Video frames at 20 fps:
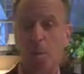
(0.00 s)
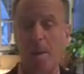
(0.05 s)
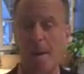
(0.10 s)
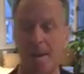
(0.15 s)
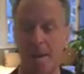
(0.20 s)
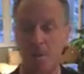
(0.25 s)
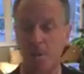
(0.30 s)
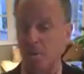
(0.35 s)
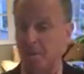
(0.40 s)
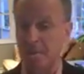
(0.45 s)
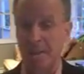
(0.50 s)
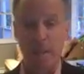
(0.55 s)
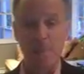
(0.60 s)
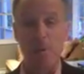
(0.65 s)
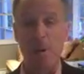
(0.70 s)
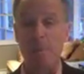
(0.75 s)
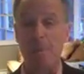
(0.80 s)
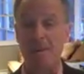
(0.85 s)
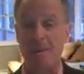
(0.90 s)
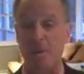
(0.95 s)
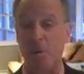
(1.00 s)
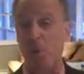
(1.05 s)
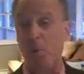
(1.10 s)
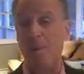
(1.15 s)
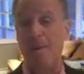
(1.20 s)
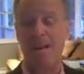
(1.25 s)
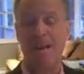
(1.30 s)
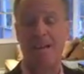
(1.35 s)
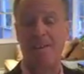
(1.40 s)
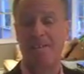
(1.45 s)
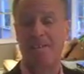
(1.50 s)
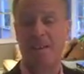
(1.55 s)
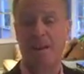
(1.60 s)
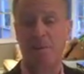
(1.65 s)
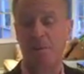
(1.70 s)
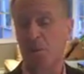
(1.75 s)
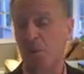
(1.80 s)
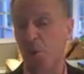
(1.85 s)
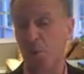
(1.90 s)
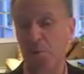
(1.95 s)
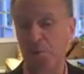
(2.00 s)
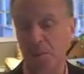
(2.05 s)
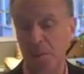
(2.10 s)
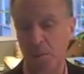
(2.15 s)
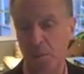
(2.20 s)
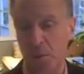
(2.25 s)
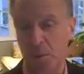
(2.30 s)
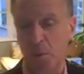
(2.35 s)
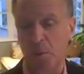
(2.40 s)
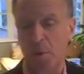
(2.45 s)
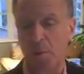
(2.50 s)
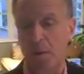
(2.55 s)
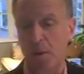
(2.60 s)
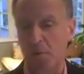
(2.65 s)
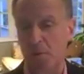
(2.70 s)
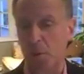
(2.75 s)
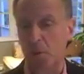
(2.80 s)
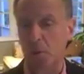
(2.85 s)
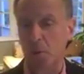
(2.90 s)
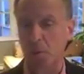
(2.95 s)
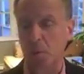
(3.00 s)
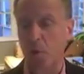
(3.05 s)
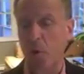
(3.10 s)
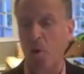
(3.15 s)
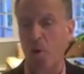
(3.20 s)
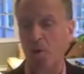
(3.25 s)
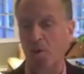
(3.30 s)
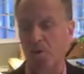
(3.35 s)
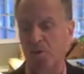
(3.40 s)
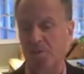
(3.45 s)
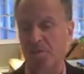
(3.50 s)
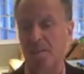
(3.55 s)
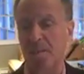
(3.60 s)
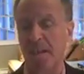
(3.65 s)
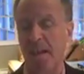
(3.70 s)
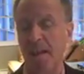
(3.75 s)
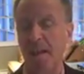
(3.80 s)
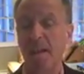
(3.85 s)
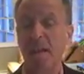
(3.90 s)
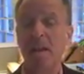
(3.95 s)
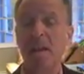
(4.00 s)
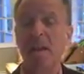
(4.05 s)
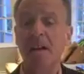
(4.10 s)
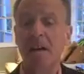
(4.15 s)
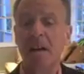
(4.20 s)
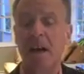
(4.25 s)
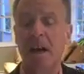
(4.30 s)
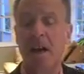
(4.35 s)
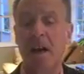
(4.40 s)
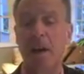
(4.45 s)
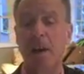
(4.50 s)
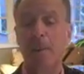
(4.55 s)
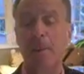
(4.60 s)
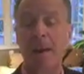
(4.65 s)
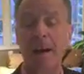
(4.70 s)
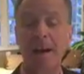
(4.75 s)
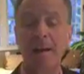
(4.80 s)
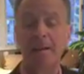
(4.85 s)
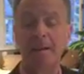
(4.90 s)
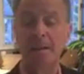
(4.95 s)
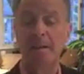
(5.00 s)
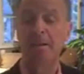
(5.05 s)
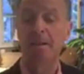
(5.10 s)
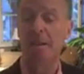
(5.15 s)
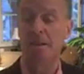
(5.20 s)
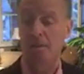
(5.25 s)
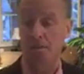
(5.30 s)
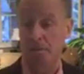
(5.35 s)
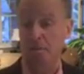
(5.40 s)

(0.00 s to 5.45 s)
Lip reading: and it just came up in an open house that I was hosting with one of my realtor partners today, and it